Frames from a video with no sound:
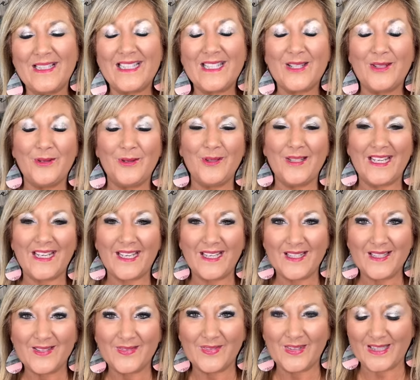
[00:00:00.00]

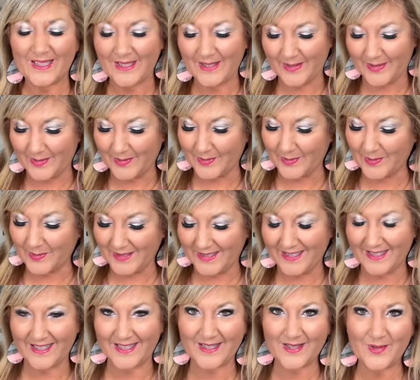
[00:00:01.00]
Today's video
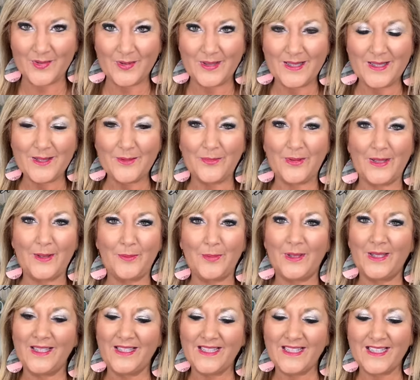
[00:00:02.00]
is going to be
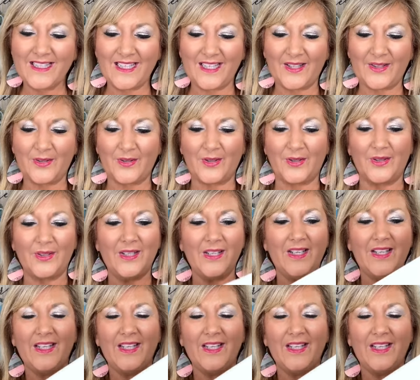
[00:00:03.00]
putting together